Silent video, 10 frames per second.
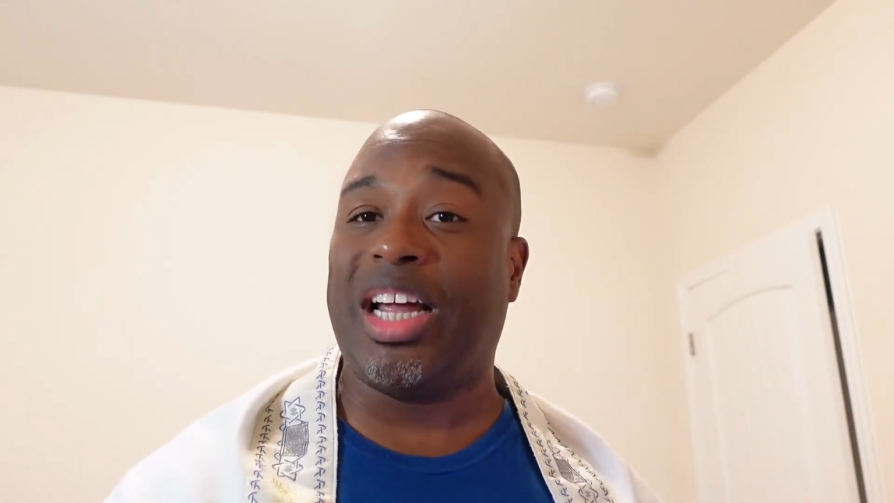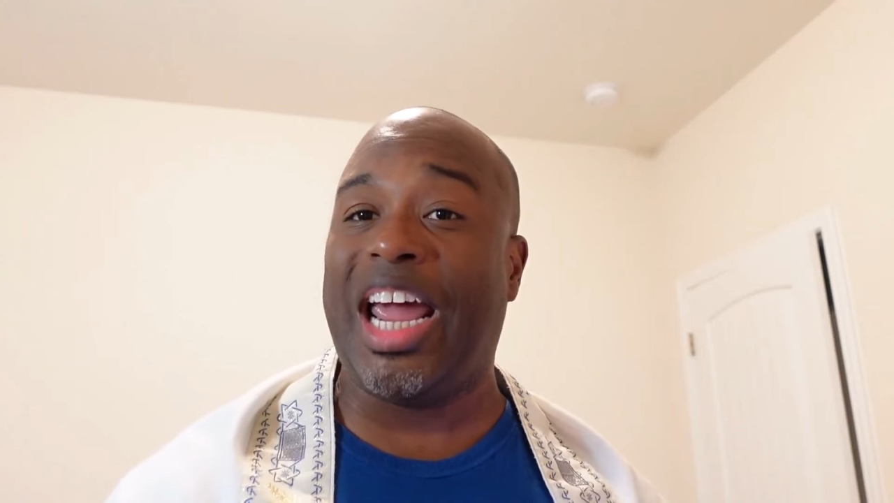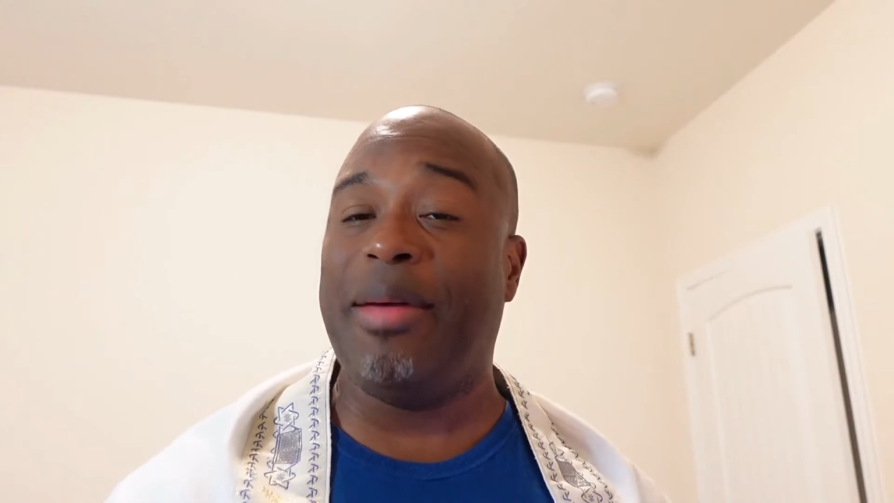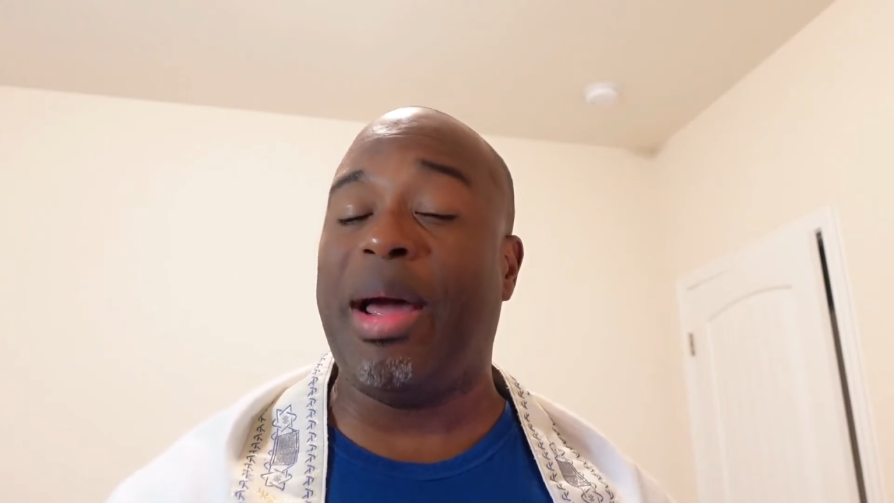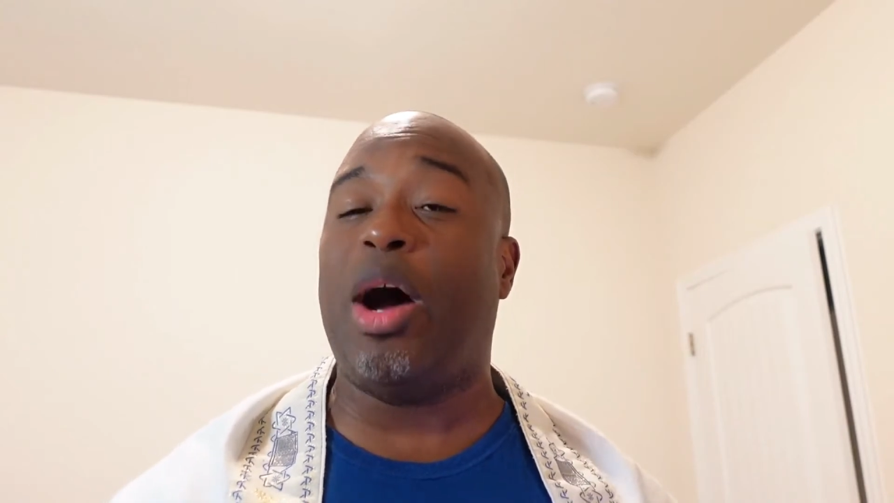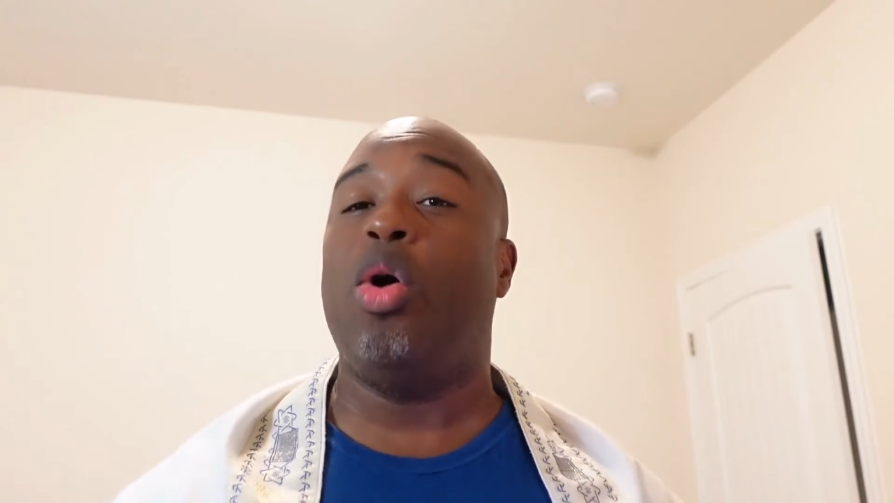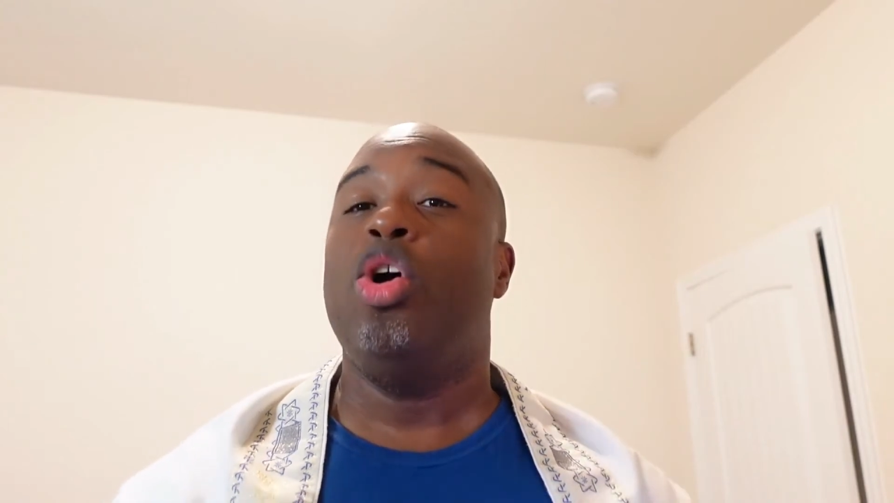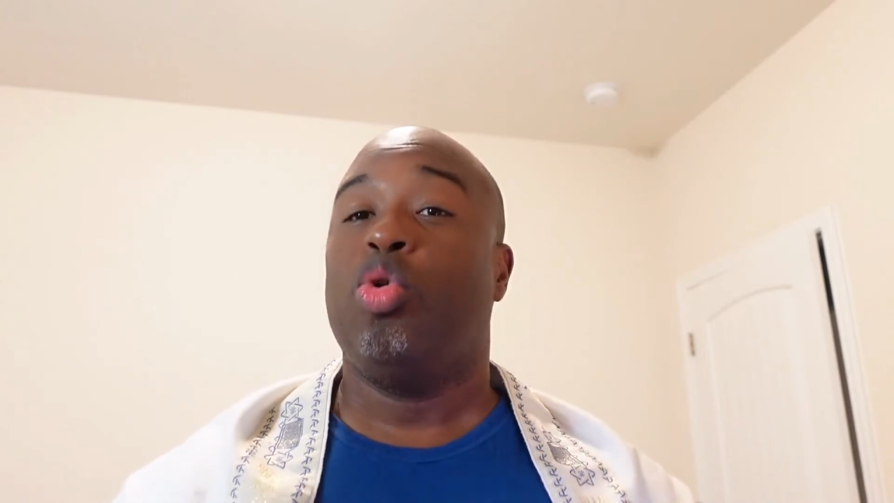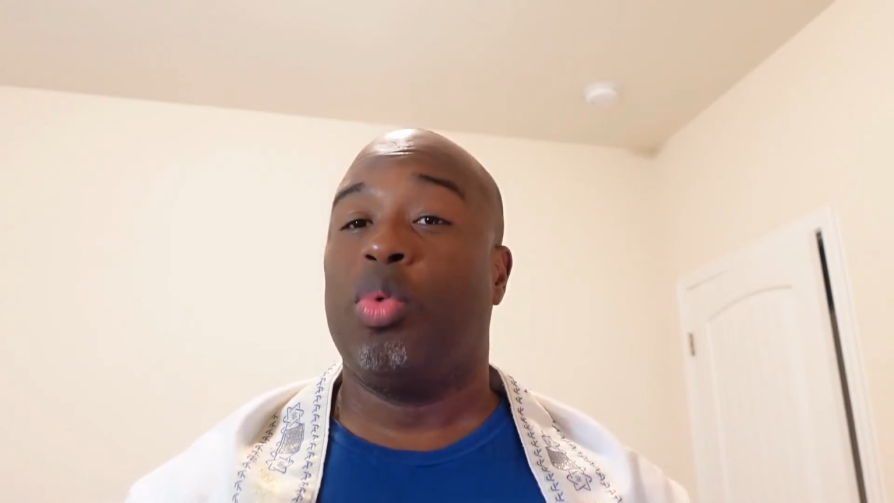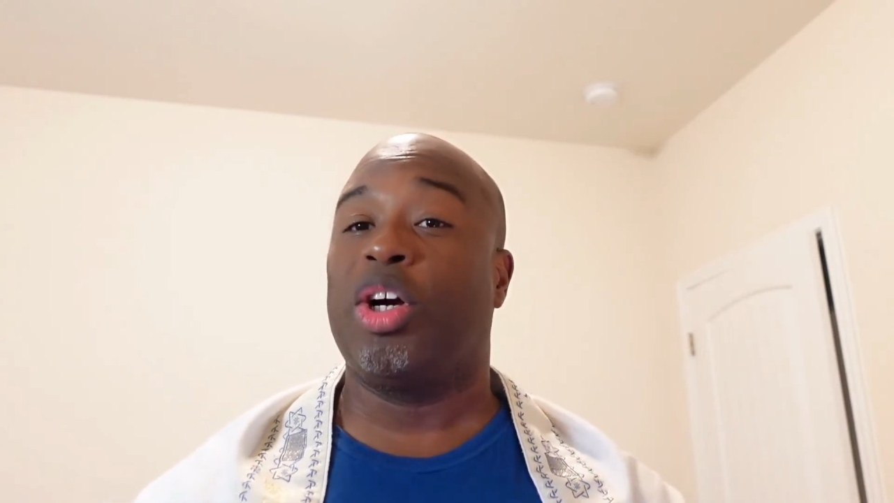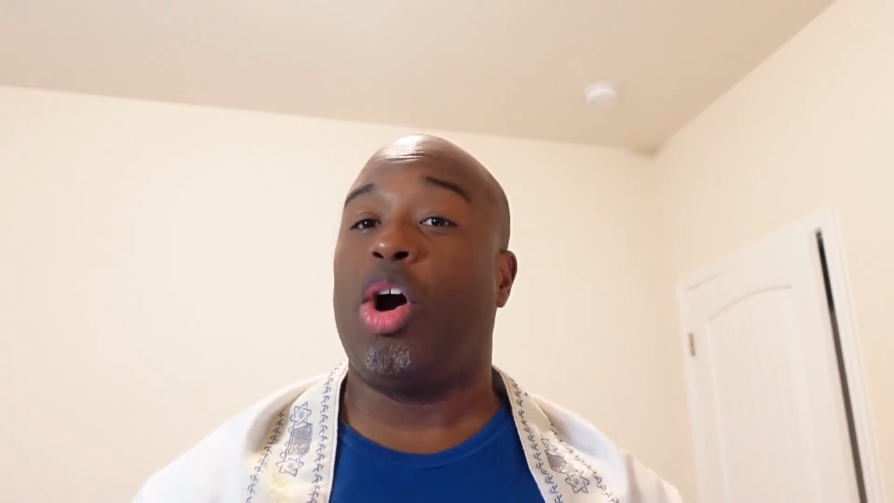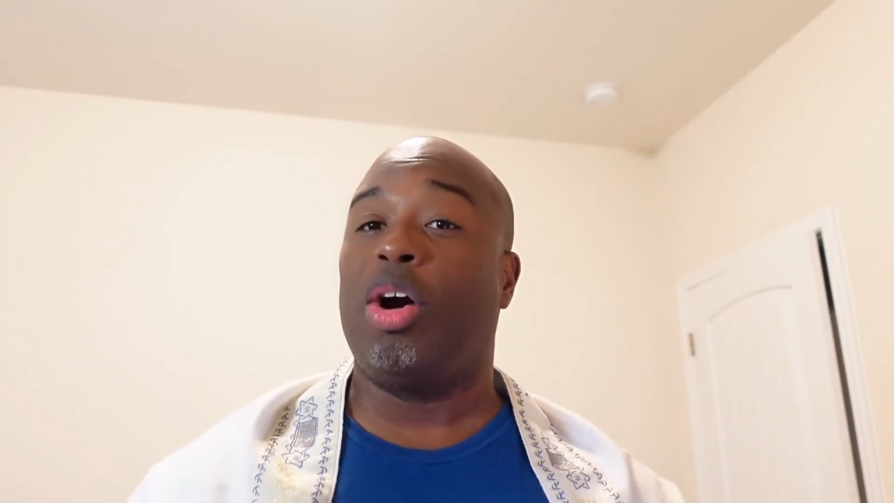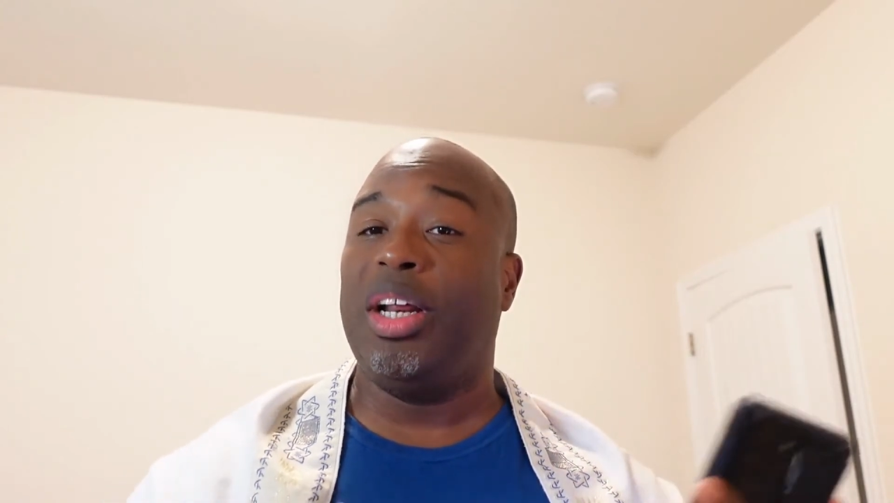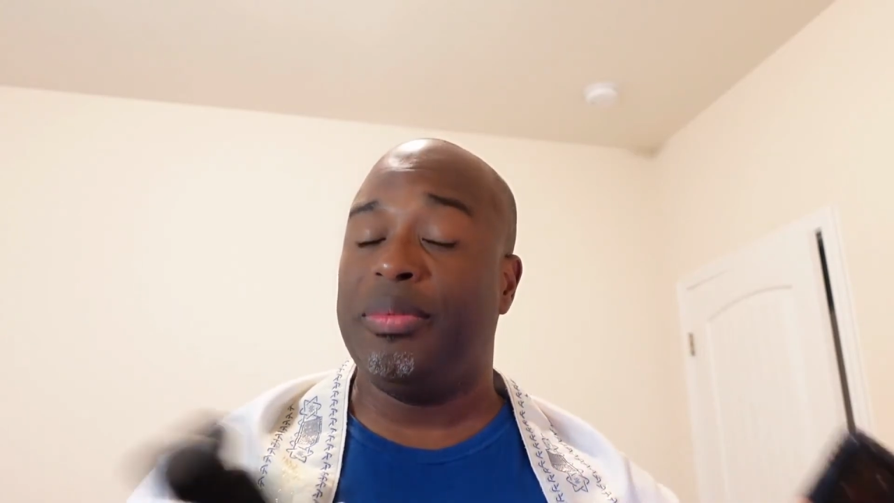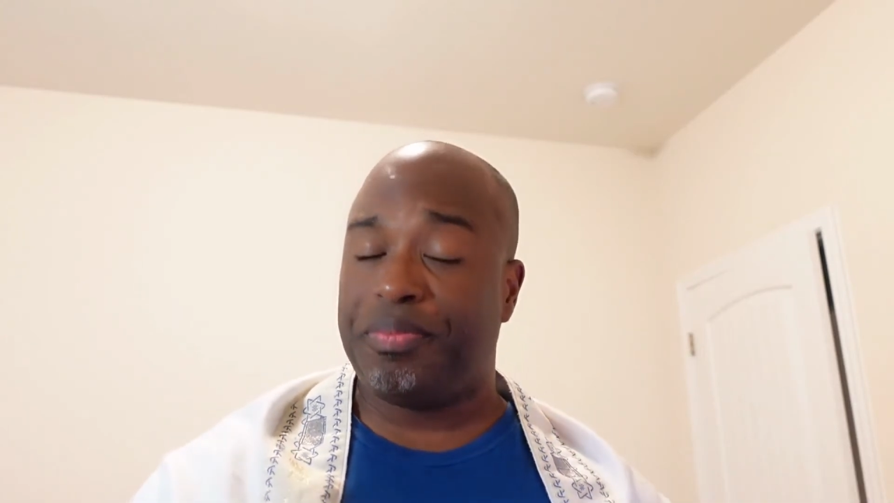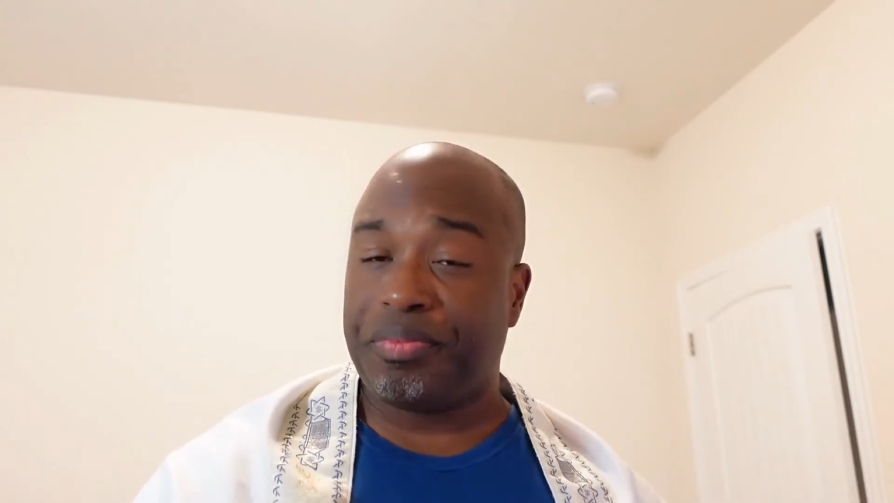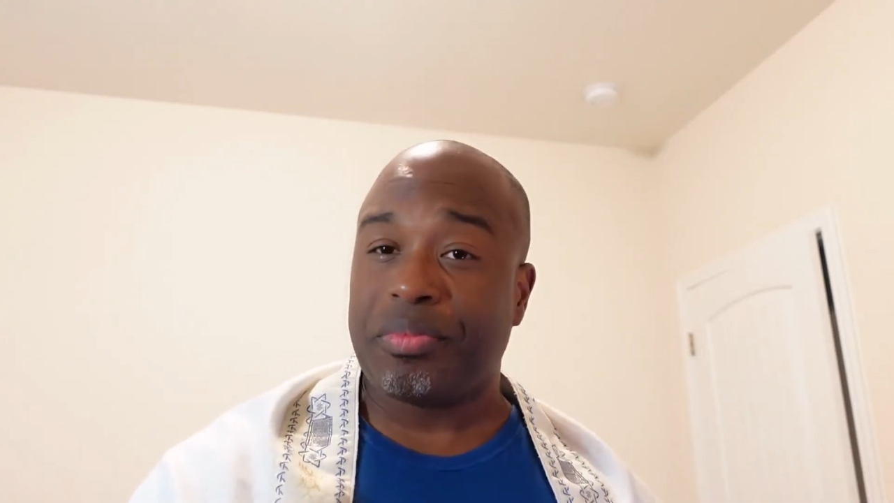came out regarding